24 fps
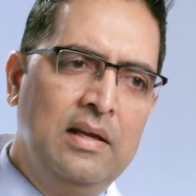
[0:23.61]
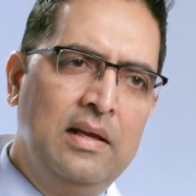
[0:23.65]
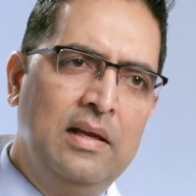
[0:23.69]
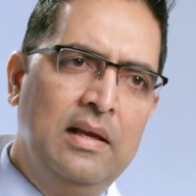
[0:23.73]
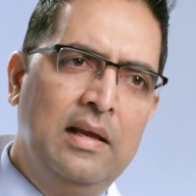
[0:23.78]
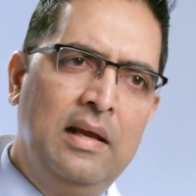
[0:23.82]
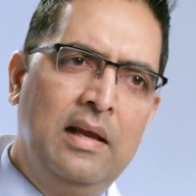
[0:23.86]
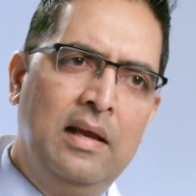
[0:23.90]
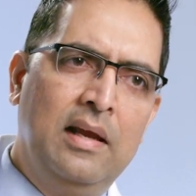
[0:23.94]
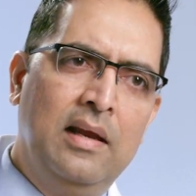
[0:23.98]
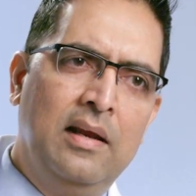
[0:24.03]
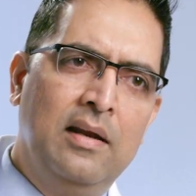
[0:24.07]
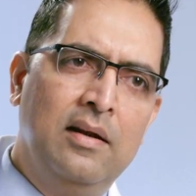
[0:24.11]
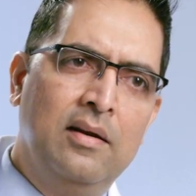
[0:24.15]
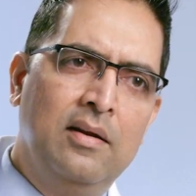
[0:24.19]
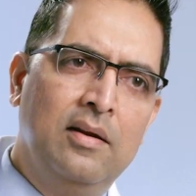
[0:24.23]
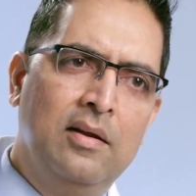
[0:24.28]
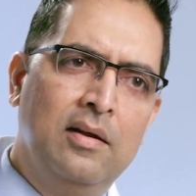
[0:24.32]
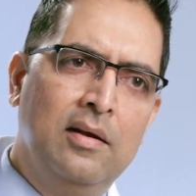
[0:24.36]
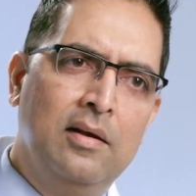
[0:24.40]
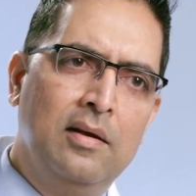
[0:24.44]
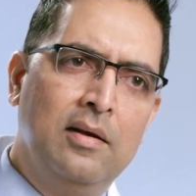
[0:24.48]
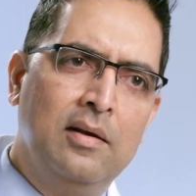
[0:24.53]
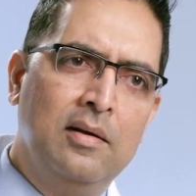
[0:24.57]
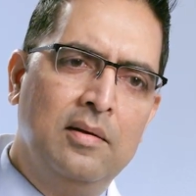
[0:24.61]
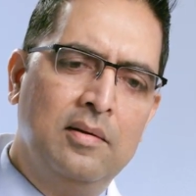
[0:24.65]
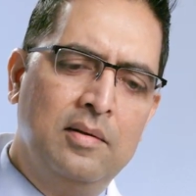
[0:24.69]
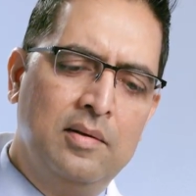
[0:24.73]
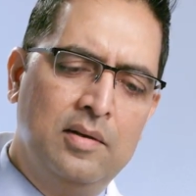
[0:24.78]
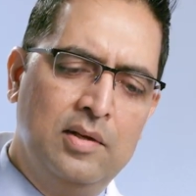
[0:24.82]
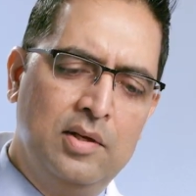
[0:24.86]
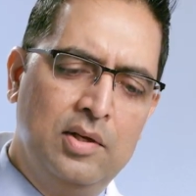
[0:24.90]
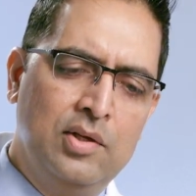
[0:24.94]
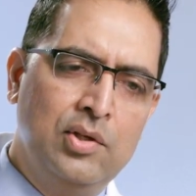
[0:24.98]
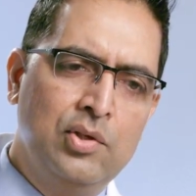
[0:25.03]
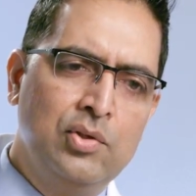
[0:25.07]
and
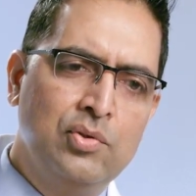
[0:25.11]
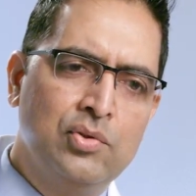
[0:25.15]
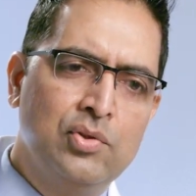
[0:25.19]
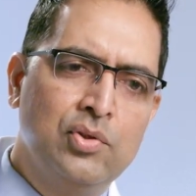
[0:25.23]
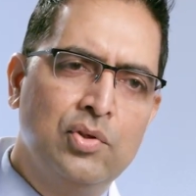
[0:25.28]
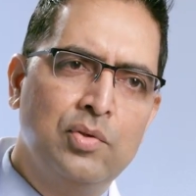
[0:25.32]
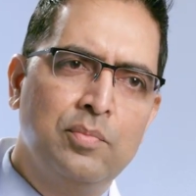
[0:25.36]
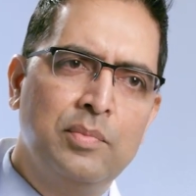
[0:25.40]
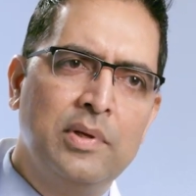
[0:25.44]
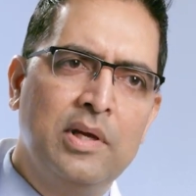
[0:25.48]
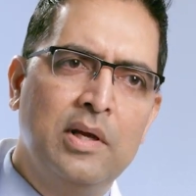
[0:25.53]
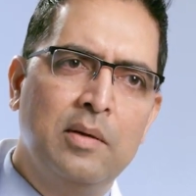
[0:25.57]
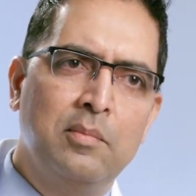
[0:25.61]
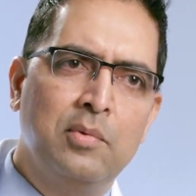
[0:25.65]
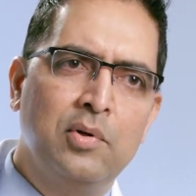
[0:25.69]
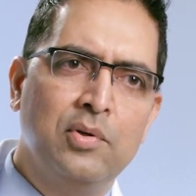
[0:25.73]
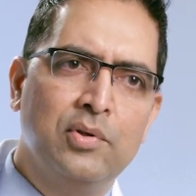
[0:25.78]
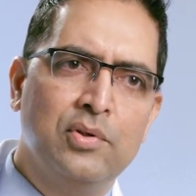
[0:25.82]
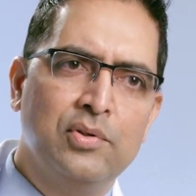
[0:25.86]
you should be able